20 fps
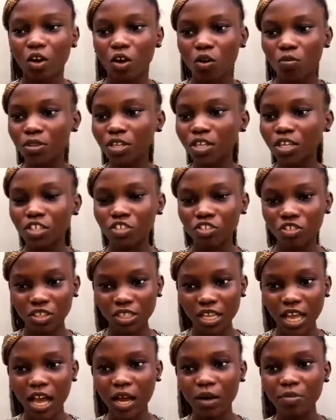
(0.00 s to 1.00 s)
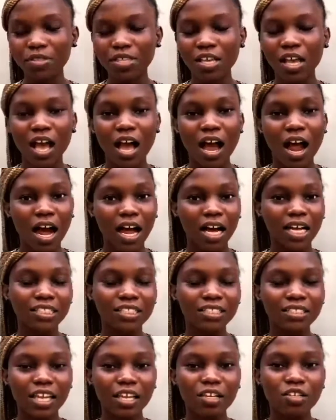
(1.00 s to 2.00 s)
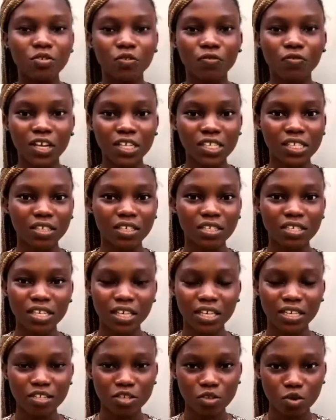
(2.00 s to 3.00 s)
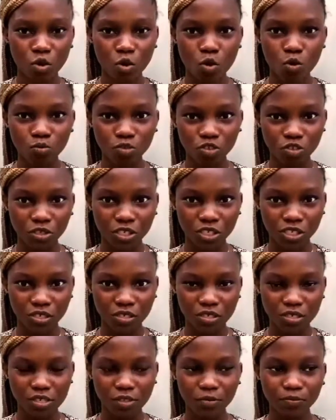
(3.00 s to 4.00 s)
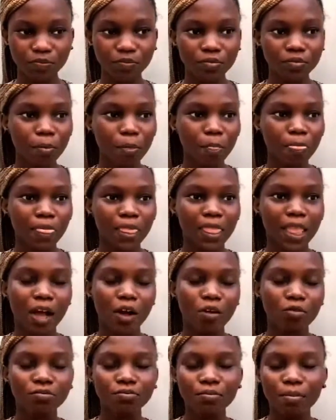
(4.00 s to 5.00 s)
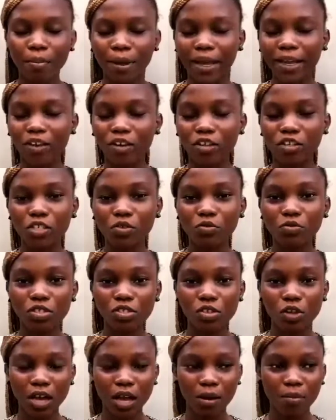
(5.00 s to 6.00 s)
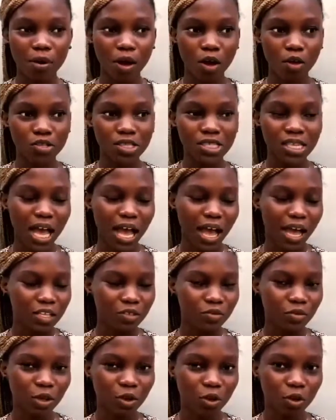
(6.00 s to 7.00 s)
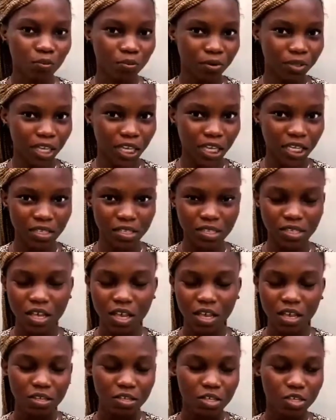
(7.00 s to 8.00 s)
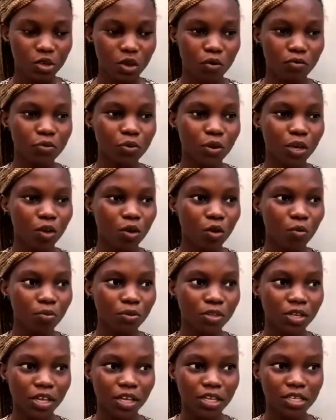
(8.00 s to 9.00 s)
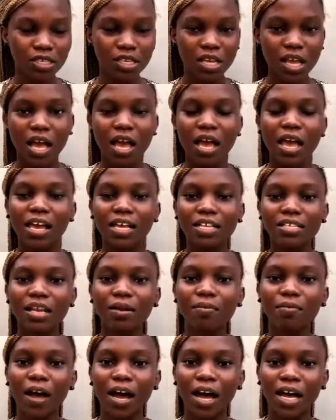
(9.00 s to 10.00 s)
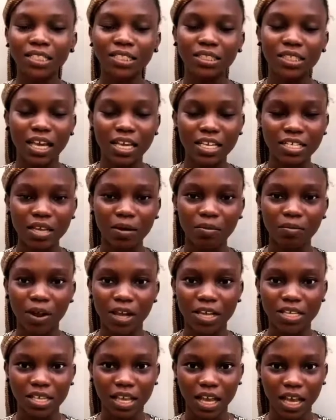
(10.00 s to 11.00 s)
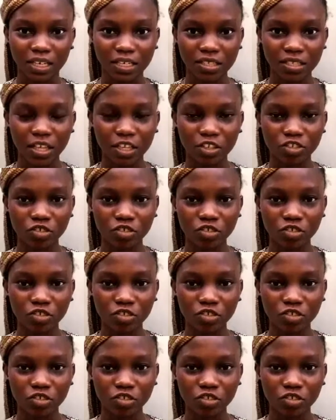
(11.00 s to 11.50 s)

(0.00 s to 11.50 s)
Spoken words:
communication hubs, and tech to facilitate home trainings. Now, my colleague will talk about hardware components, software components, and enterprise architecture.